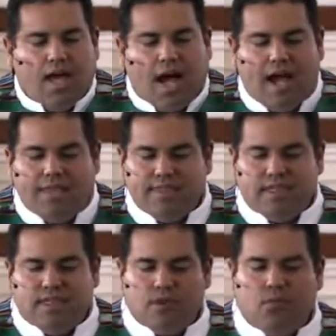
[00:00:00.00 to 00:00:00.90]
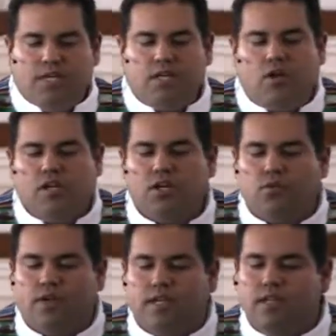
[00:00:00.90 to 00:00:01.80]
I think that we can all
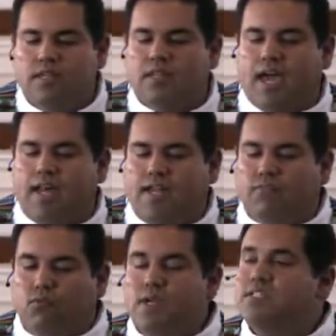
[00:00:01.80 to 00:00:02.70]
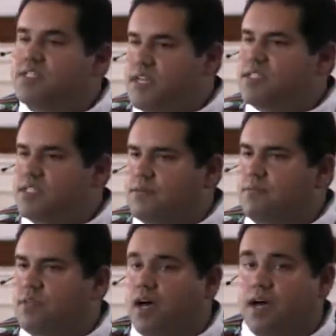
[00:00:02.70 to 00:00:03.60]
agree that if we say
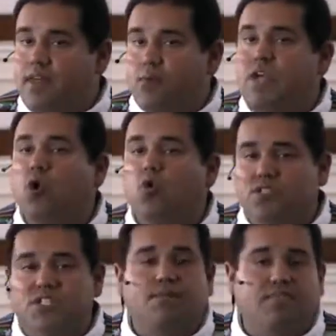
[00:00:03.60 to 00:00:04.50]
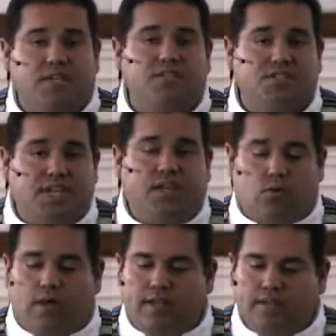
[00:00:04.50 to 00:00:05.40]
that we hold something
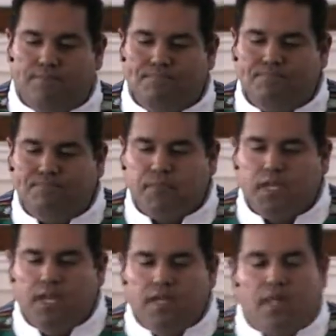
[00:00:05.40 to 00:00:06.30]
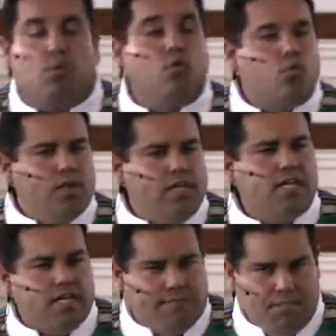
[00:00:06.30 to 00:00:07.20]
sacred, that we're really
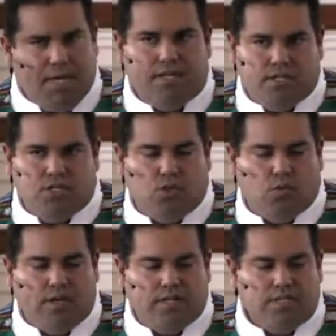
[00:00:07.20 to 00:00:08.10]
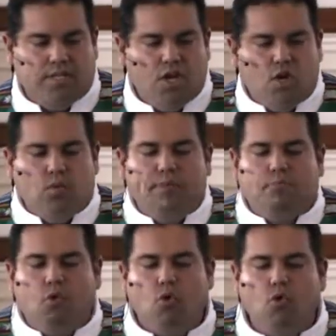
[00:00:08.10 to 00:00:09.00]
committed to it. We
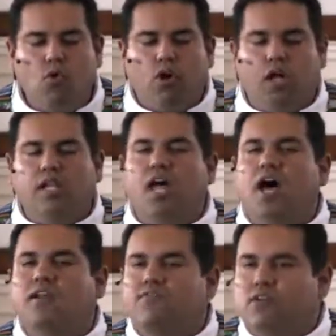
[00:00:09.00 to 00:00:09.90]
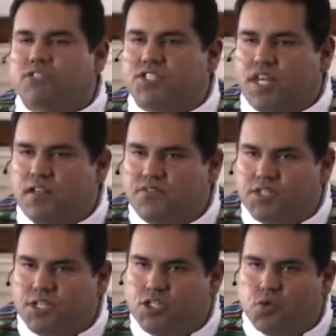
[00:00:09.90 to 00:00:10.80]
pour a lot of ourselves
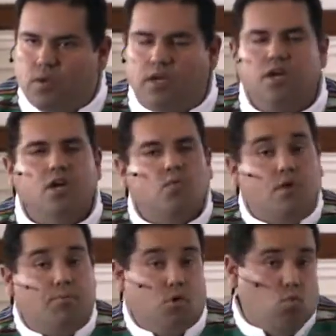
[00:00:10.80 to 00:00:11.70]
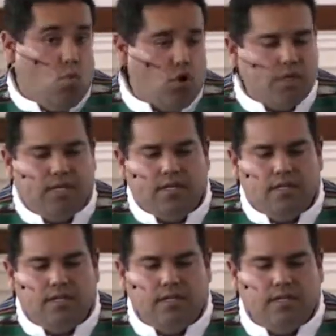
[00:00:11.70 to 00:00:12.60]
into it. We put work
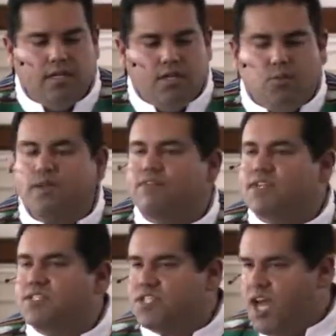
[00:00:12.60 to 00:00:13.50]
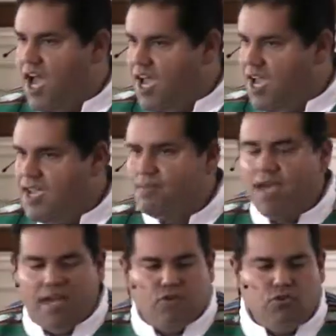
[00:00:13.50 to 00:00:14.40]
in, we invest time,
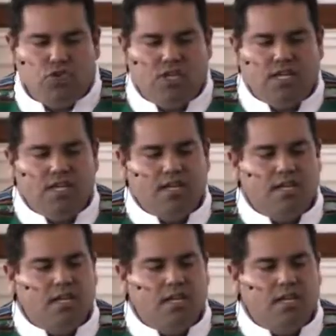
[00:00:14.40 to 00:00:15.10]
energy,